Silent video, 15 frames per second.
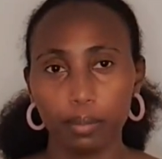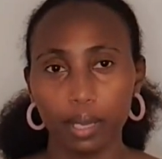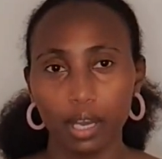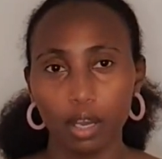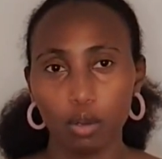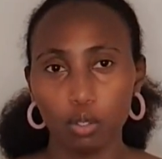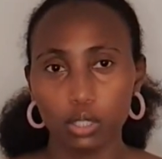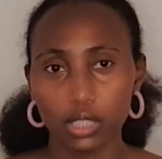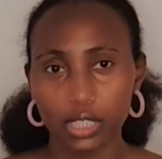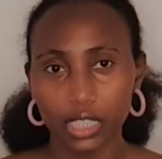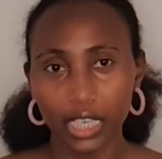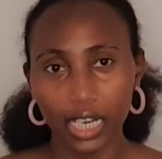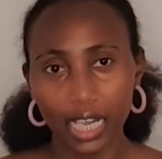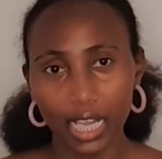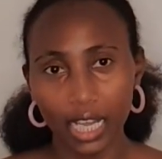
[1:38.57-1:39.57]
a
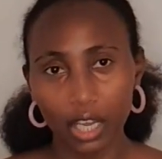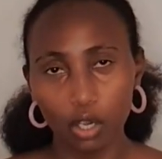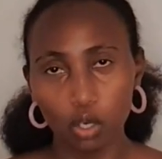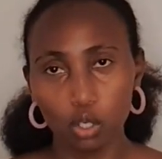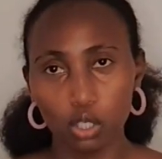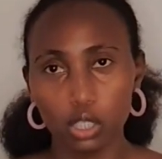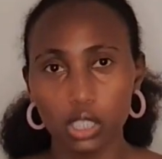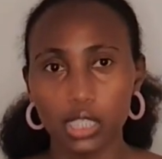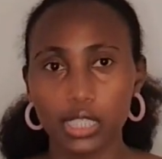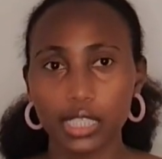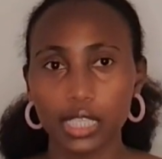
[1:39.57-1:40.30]
wholesaler called